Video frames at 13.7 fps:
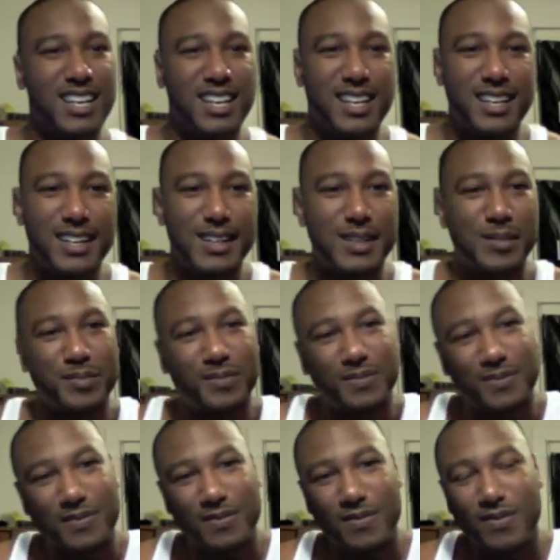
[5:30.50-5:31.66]
Um,
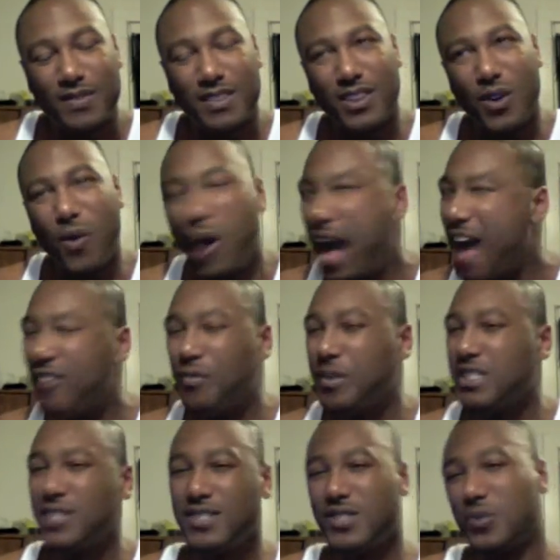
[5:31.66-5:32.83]
don't have much
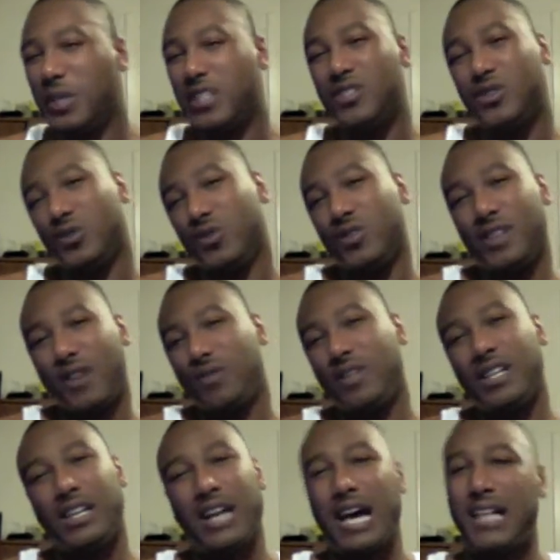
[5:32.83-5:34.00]
of a sweet tooth. I don't eat
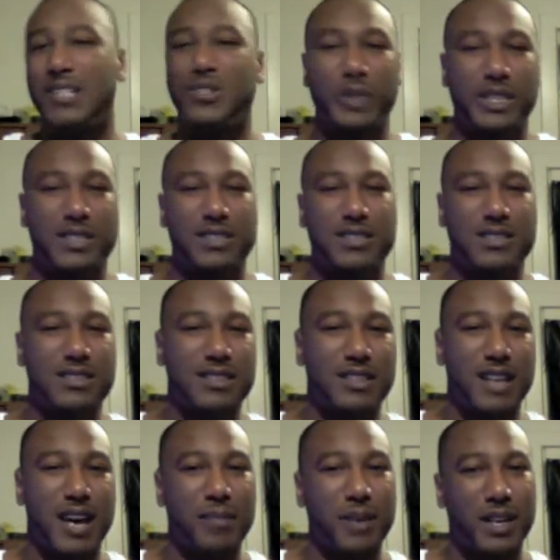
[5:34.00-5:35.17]
a lot of sweets.
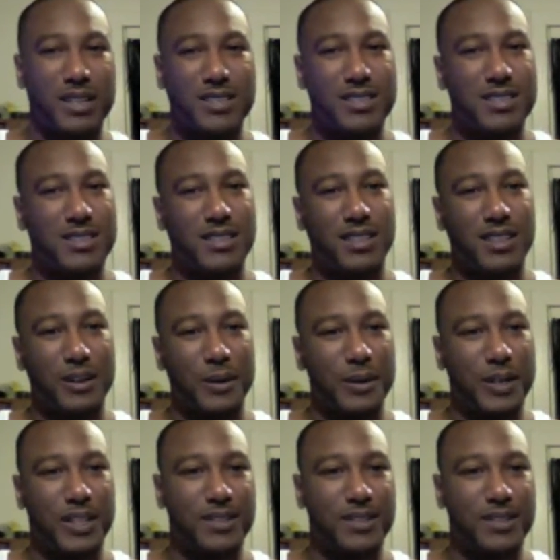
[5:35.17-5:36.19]
Not much. You know.